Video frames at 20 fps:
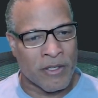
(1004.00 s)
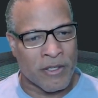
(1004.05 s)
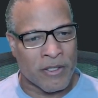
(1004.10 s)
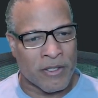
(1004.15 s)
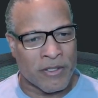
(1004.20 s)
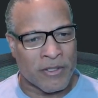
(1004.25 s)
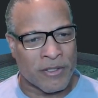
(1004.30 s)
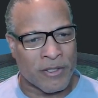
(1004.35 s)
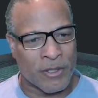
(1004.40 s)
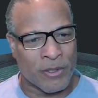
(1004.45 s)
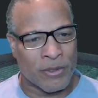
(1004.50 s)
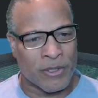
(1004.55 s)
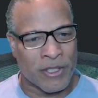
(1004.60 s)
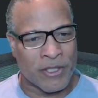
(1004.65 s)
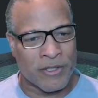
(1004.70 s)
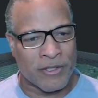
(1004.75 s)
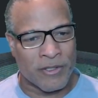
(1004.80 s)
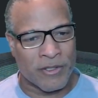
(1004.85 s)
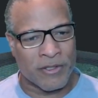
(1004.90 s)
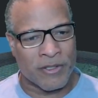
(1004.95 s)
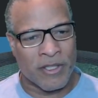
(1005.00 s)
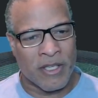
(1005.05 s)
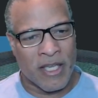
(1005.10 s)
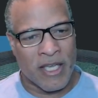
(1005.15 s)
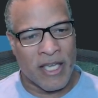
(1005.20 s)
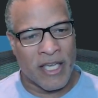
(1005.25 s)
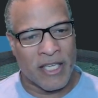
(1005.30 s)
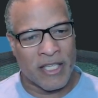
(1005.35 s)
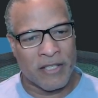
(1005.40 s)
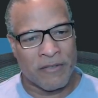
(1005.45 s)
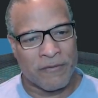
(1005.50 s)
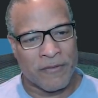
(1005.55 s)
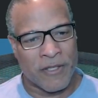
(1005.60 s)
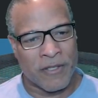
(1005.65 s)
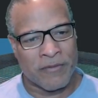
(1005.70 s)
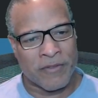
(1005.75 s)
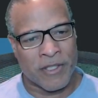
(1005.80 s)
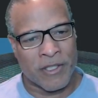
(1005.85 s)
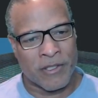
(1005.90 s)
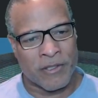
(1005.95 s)
So let's look,
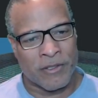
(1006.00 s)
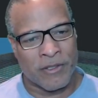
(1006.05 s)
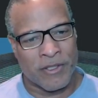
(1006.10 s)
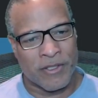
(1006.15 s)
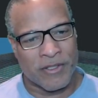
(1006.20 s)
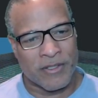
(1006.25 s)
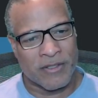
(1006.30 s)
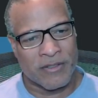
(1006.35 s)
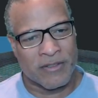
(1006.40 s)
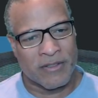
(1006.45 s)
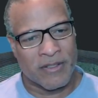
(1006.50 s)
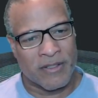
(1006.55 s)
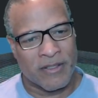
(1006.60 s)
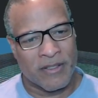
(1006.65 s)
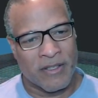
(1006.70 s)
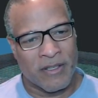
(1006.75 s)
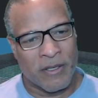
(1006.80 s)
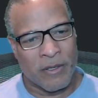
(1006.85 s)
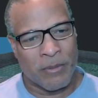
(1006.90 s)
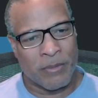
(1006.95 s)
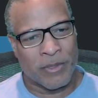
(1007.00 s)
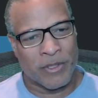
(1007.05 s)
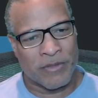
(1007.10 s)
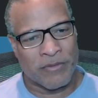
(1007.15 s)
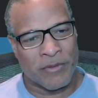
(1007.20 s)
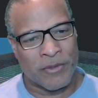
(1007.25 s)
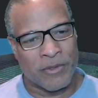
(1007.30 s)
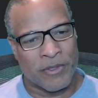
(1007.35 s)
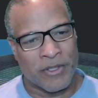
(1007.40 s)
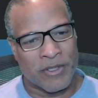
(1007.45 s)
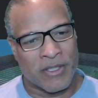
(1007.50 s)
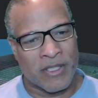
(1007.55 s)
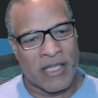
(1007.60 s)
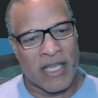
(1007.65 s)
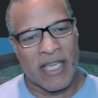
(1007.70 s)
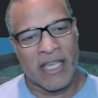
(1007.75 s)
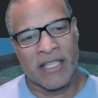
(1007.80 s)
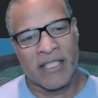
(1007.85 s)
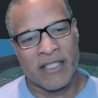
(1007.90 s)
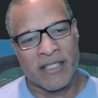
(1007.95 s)
$85 plus forward, the
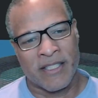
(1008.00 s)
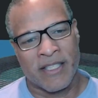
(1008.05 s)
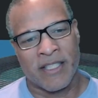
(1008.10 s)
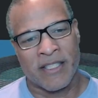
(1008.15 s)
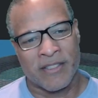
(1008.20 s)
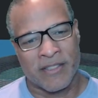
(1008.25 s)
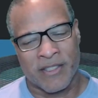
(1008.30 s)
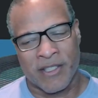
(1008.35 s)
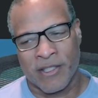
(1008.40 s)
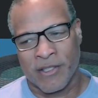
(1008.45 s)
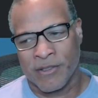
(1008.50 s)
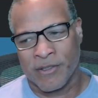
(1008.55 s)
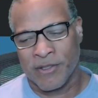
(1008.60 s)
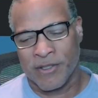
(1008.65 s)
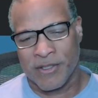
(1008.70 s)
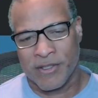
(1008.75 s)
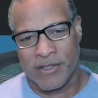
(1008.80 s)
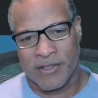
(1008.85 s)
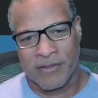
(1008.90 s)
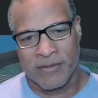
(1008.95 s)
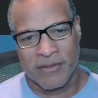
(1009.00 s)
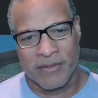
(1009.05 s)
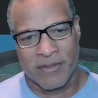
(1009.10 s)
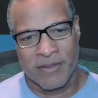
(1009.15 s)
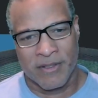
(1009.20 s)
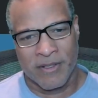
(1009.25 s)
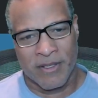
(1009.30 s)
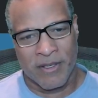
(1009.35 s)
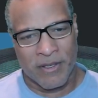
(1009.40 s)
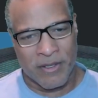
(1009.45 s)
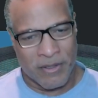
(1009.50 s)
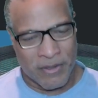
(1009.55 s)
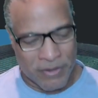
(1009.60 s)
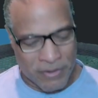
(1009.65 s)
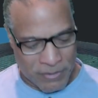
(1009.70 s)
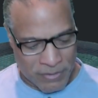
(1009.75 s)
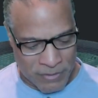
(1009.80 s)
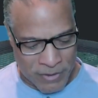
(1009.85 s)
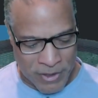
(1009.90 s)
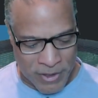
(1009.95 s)
$89,
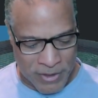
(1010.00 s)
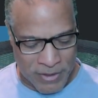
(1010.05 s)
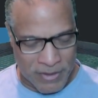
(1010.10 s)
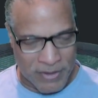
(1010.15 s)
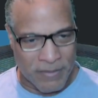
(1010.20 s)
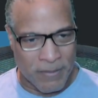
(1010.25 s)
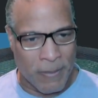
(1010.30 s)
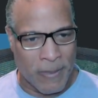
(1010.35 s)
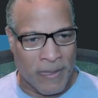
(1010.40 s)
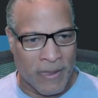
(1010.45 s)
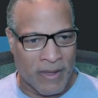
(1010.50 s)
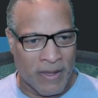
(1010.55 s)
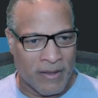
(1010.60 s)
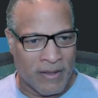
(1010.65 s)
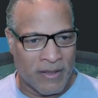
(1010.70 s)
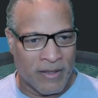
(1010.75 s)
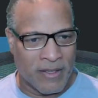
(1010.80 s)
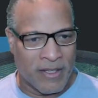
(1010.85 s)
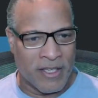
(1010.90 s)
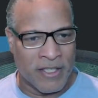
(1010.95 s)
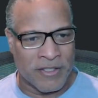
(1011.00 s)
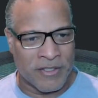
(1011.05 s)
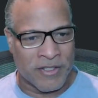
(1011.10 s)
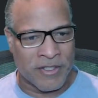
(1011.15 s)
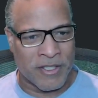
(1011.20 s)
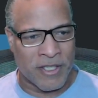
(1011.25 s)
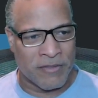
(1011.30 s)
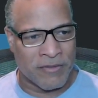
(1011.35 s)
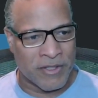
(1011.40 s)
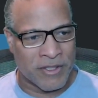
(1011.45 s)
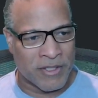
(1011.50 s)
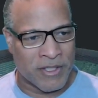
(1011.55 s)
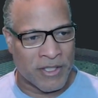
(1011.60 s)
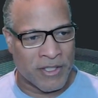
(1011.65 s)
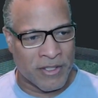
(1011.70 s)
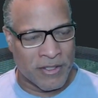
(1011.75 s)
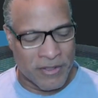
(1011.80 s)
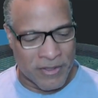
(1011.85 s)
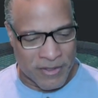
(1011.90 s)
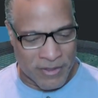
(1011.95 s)
right? In 7
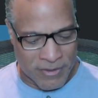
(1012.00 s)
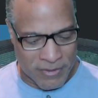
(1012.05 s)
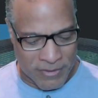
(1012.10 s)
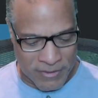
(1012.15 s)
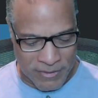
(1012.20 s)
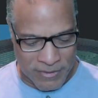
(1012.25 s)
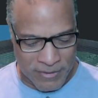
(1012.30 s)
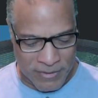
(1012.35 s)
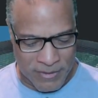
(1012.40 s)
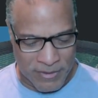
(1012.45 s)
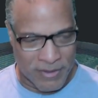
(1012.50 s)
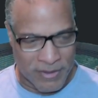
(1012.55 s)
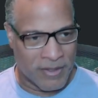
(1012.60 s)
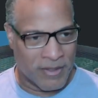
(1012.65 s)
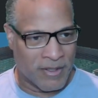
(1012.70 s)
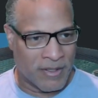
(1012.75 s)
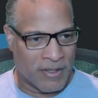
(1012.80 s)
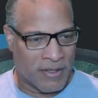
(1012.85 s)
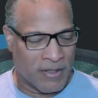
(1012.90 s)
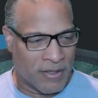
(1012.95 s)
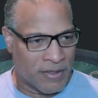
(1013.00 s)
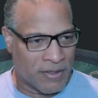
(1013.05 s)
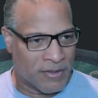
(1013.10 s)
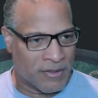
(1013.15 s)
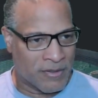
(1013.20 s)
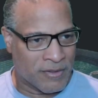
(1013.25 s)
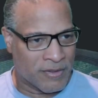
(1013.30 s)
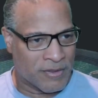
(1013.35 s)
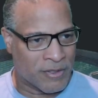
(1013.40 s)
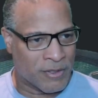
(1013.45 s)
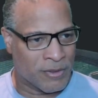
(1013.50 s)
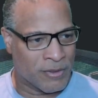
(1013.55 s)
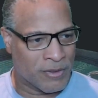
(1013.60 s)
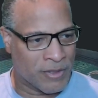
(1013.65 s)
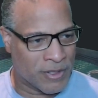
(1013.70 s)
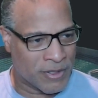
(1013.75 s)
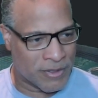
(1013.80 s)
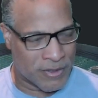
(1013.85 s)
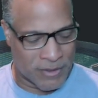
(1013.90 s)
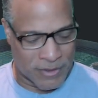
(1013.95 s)
days. So
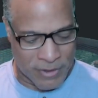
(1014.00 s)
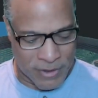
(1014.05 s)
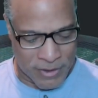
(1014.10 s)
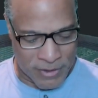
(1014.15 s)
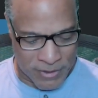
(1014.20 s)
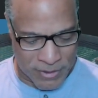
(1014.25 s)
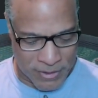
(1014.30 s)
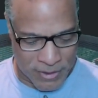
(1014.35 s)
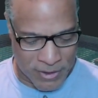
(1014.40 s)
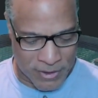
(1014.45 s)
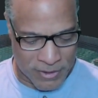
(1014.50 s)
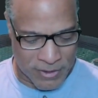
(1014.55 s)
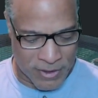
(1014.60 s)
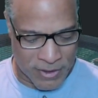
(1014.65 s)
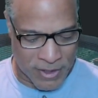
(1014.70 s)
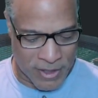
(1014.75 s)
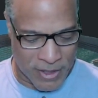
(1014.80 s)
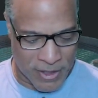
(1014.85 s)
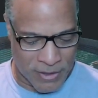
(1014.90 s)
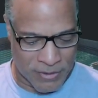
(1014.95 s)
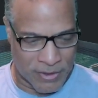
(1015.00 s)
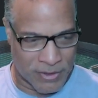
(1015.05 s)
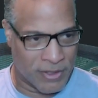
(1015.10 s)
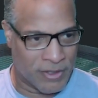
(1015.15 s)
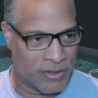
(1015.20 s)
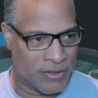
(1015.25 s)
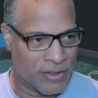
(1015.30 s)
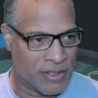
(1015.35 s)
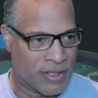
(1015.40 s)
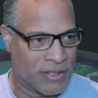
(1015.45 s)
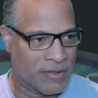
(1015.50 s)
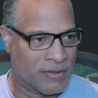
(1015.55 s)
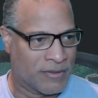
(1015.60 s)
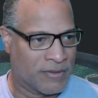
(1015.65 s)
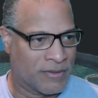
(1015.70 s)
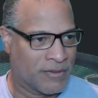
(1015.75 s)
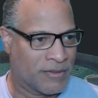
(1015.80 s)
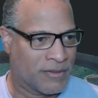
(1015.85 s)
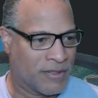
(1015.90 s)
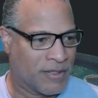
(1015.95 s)
let's get the calculator out
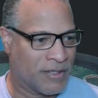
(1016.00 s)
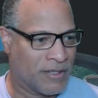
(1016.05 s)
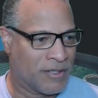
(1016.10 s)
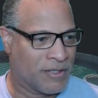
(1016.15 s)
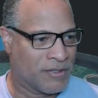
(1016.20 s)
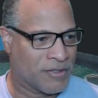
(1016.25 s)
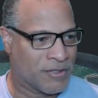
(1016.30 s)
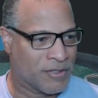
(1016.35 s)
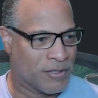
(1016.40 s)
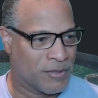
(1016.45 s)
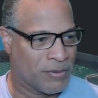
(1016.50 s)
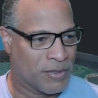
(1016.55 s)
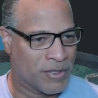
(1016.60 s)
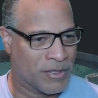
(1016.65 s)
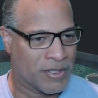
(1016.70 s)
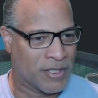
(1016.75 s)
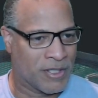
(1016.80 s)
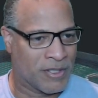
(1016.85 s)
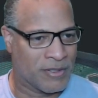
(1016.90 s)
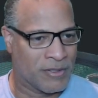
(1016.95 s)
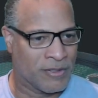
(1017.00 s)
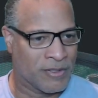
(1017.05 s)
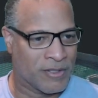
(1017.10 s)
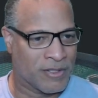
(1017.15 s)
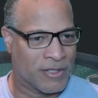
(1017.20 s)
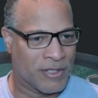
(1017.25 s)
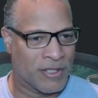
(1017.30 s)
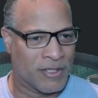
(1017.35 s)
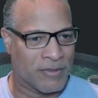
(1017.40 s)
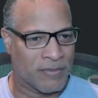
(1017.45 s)
and see what that looks like.